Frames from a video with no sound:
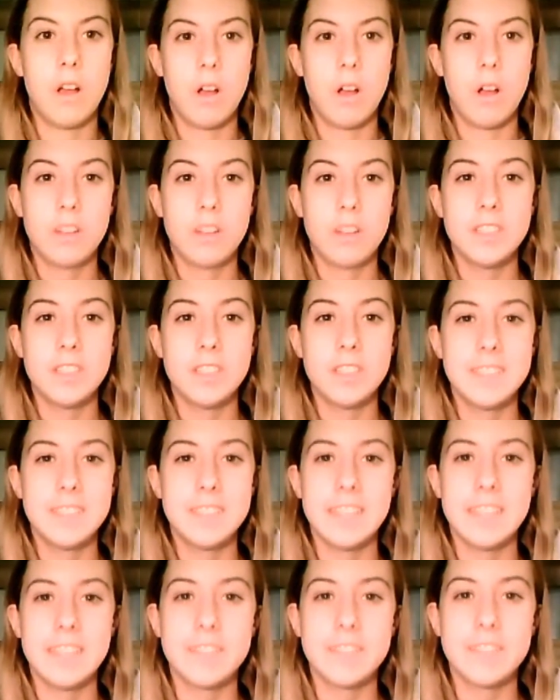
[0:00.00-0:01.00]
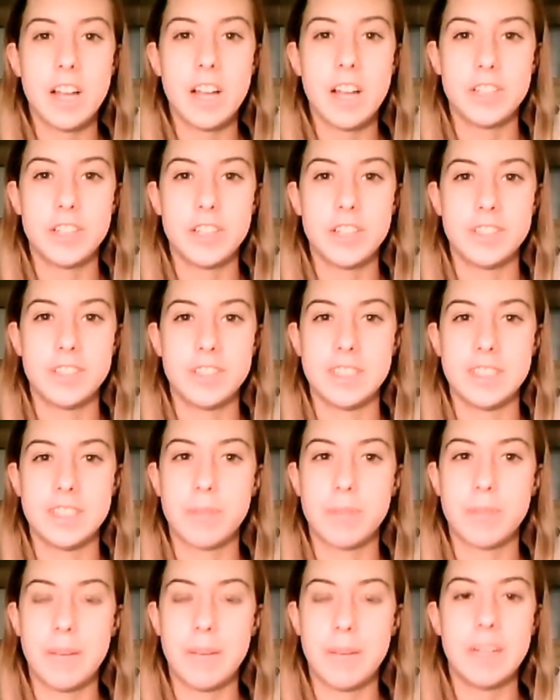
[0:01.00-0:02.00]
Altered states of consciousness
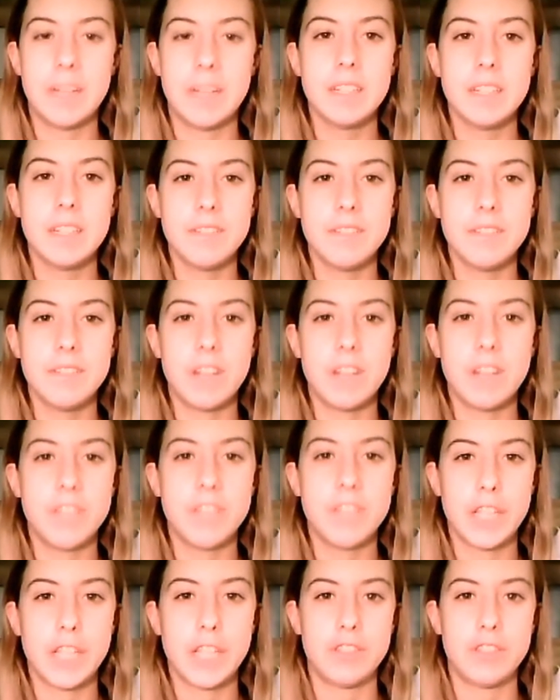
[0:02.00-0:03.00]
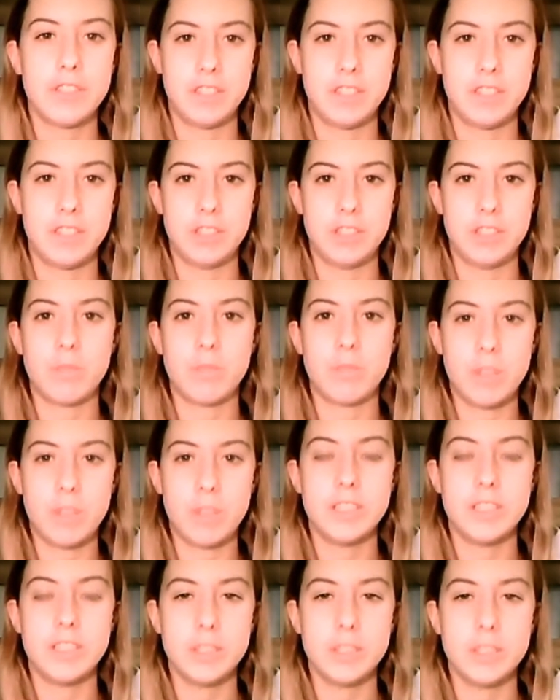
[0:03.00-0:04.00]
primarily involve changes to just
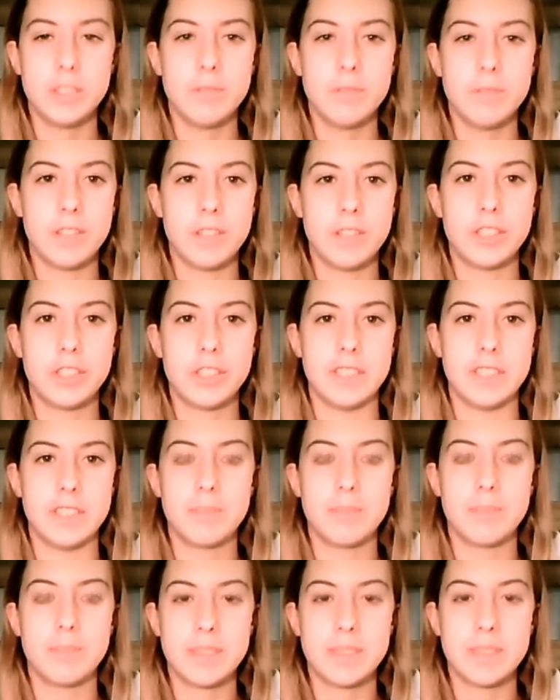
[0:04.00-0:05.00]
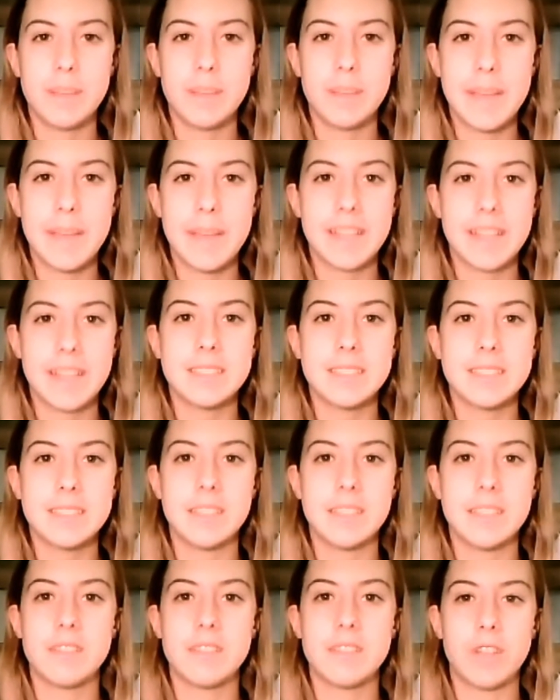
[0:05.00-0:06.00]
one or two functions, but some
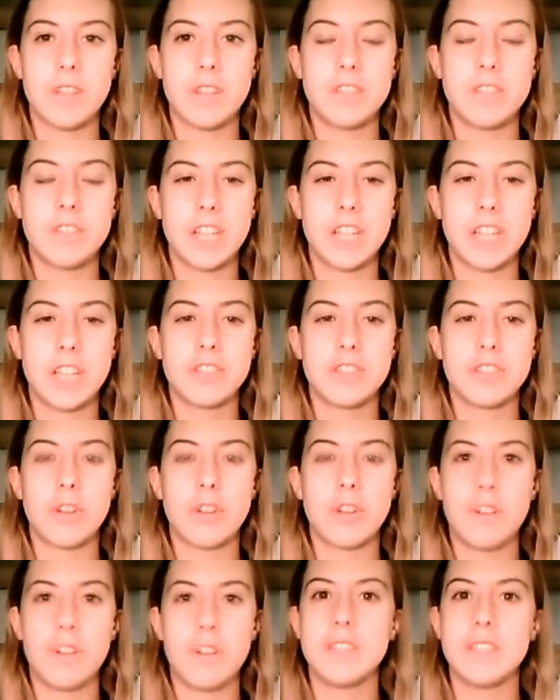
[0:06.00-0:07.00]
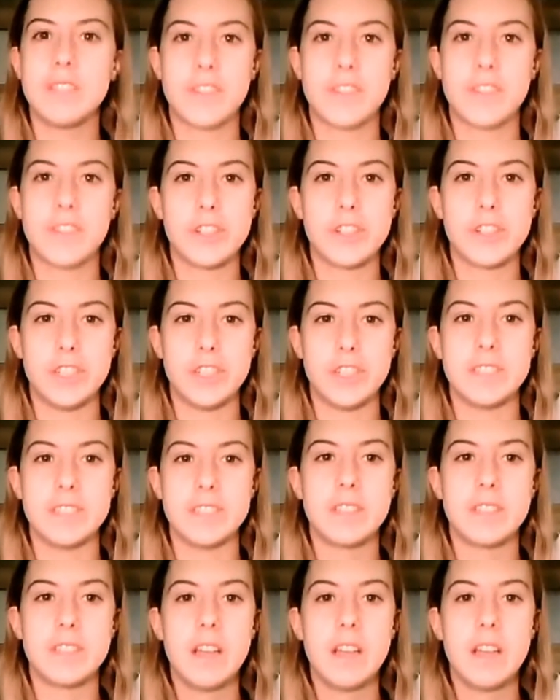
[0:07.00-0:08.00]
ASCs involve changes to all of these
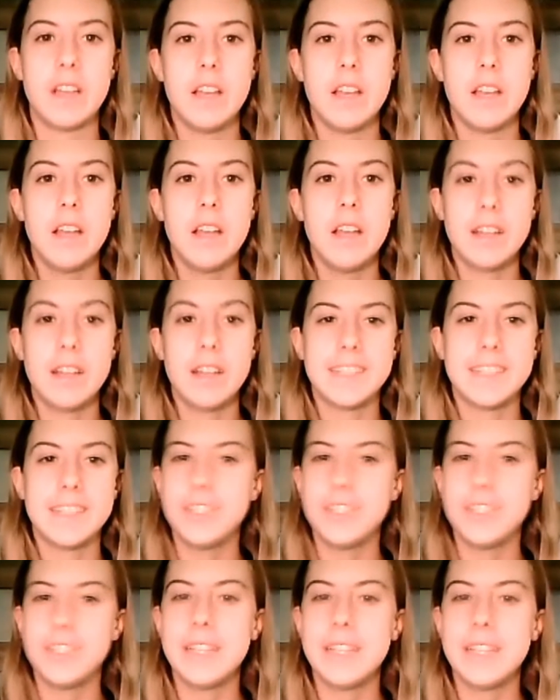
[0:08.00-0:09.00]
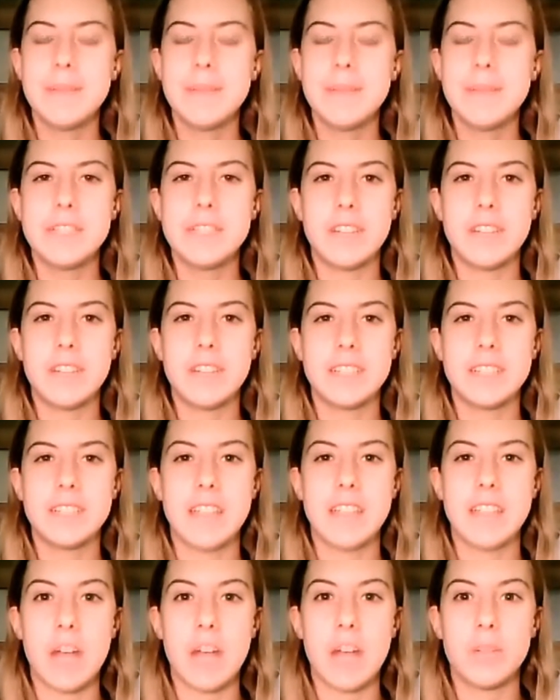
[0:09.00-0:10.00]
functions. Attention can be
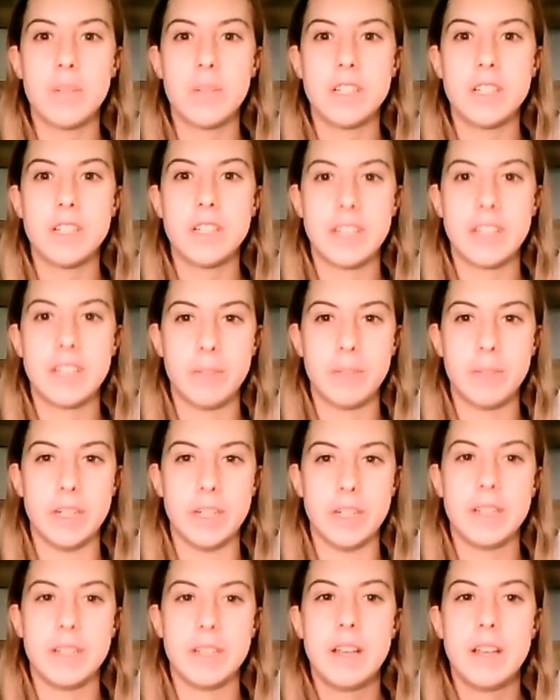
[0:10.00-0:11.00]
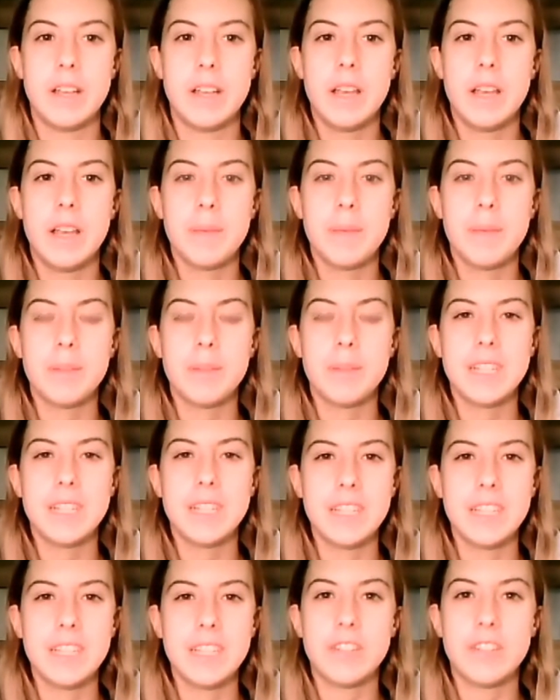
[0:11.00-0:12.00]
directed outward or inward. People
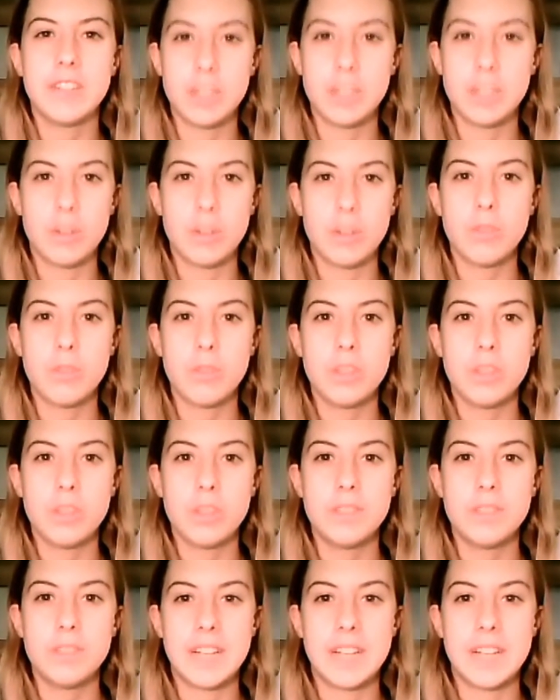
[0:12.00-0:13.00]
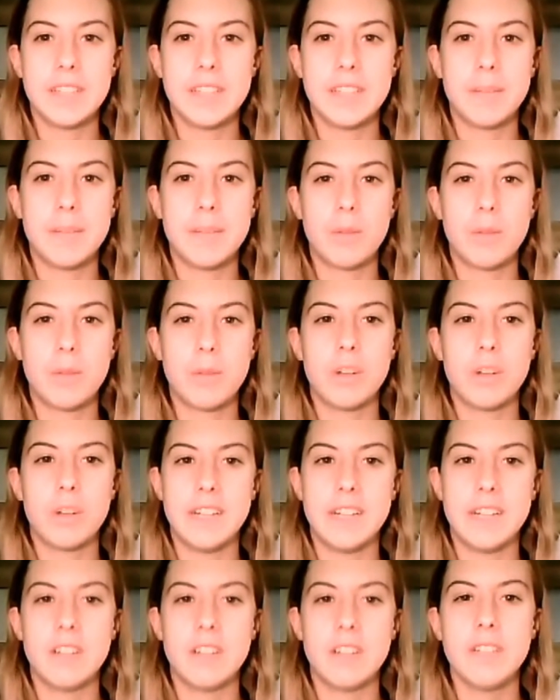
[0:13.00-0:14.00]
can either ignore the world around them or
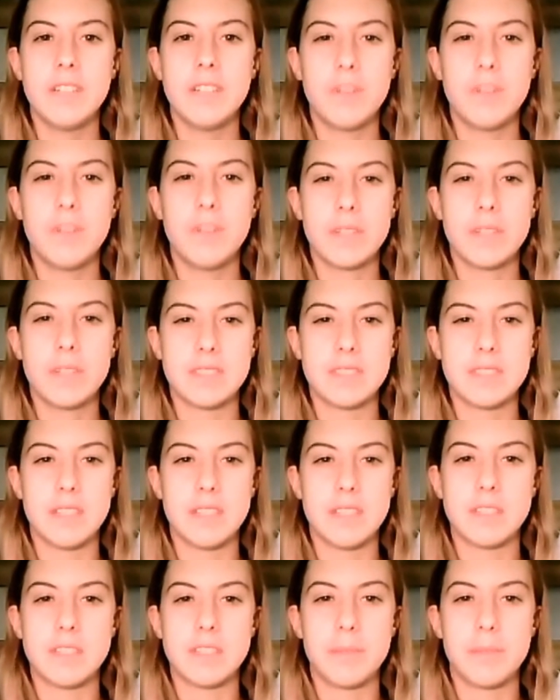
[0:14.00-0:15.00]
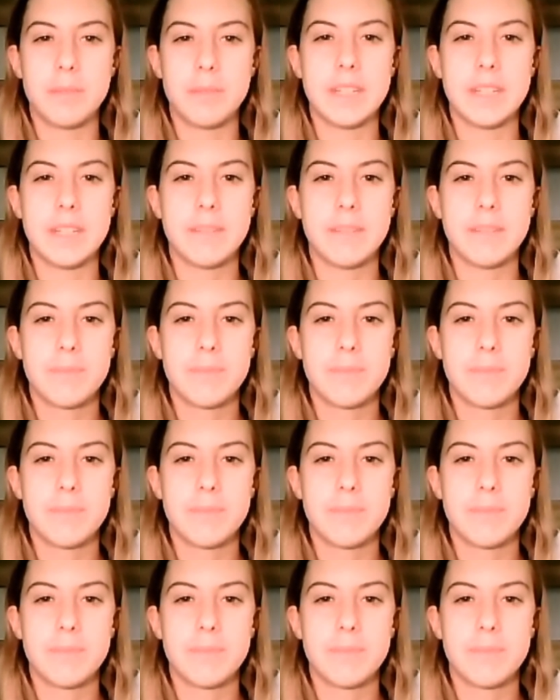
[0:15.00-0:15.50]
narrowly focus in on something.